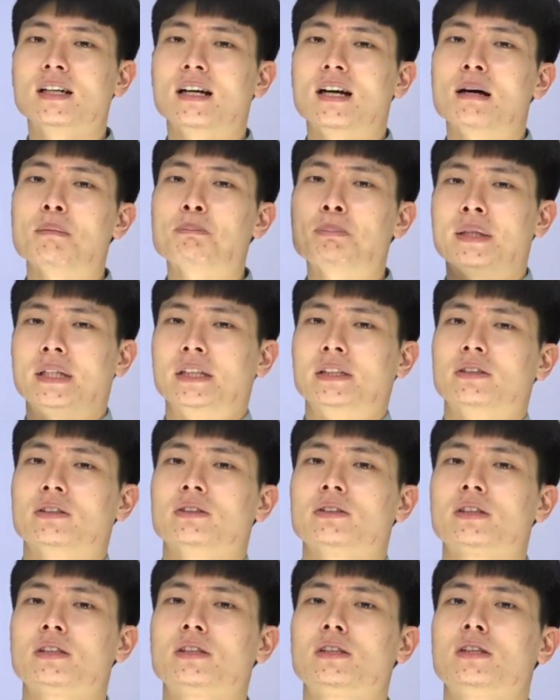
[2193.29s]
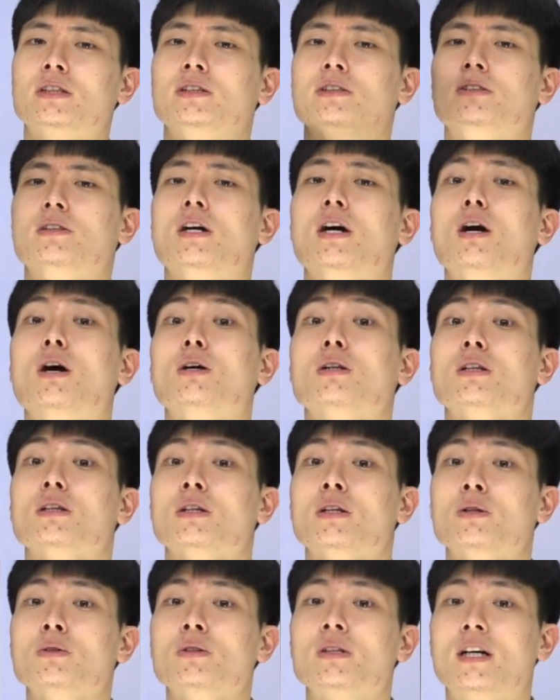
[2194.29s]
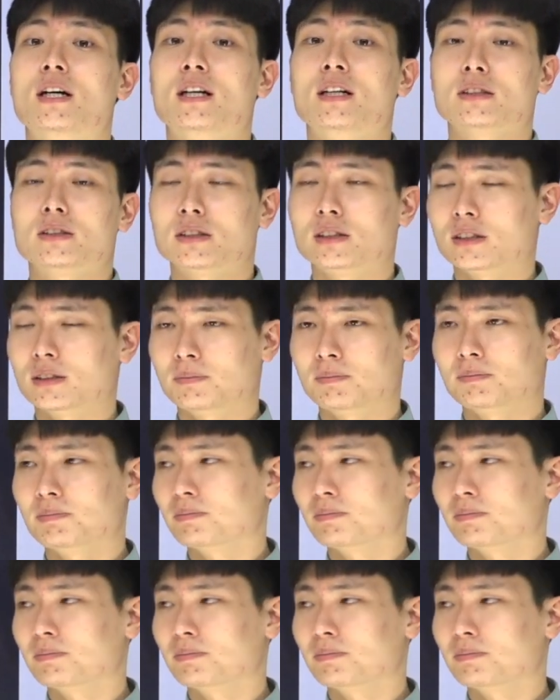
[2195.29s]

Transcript: appeals to logos.